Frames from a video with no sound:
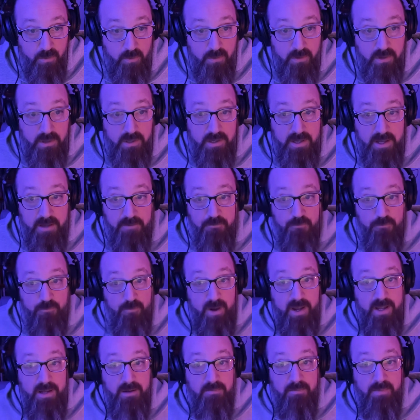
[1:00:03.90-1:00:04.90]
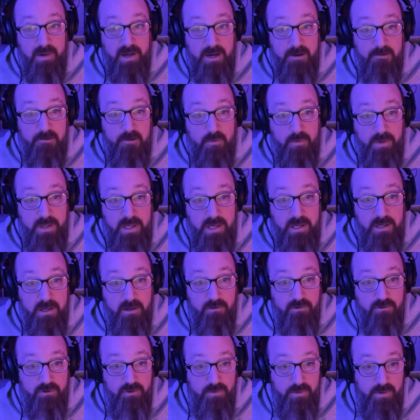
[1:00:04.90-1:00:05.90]
or you get frightened by your own
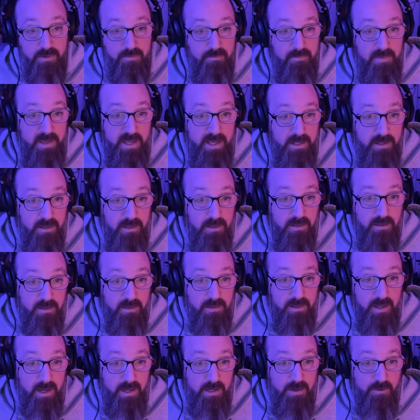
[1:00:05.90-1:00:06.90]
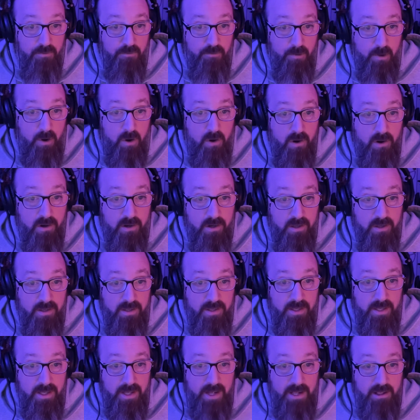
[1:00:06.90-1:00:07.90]
ego to admit that you're wrong.
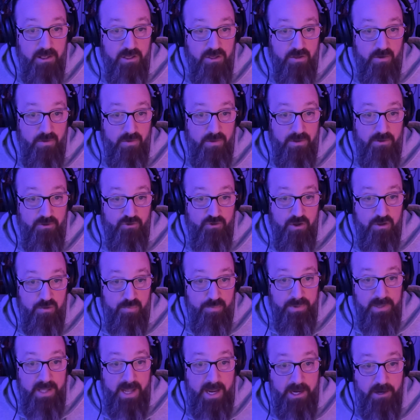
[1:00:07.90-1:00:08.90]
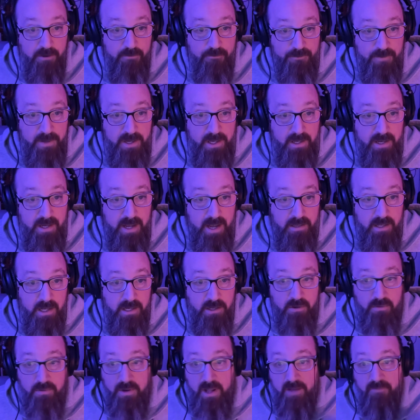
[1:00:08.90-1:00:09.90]
And so you just plant your feet and
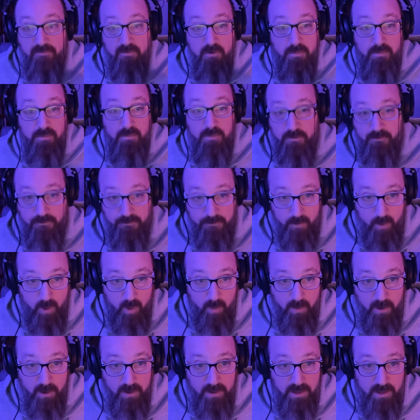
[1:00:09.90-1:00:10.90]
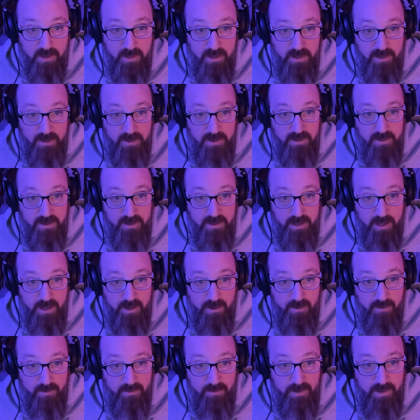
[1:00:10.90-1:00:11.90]
then you never move forward, you
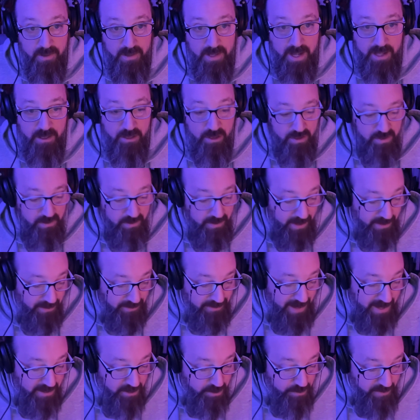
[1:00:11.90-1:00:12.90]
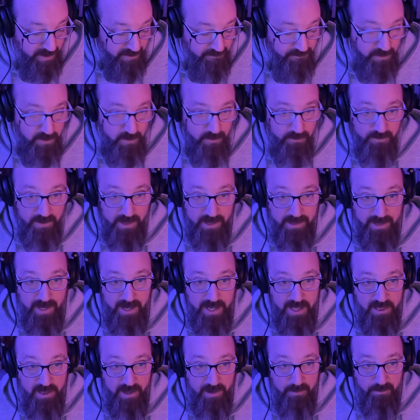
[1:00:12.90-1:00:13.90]
know? And that's like, that's my view of like
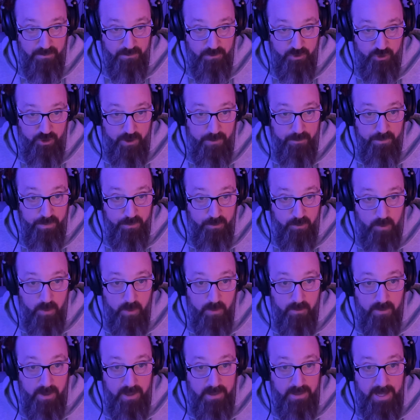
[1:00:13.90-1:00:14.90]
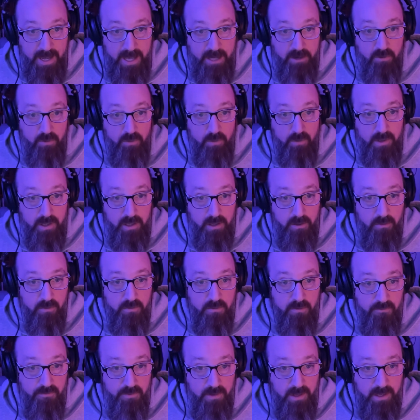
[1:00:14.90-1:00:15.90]
guys like Jim Brewer and that whole
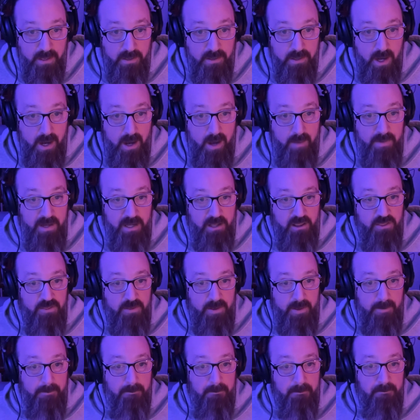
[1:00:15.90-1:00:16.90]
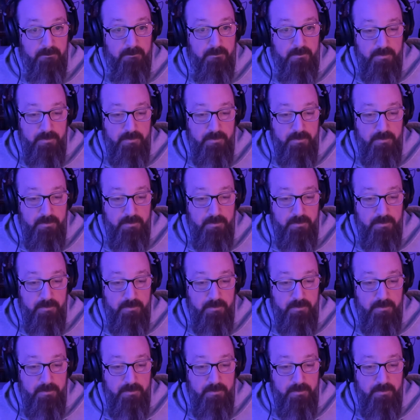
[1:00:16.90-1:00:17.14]
ilk of like comics that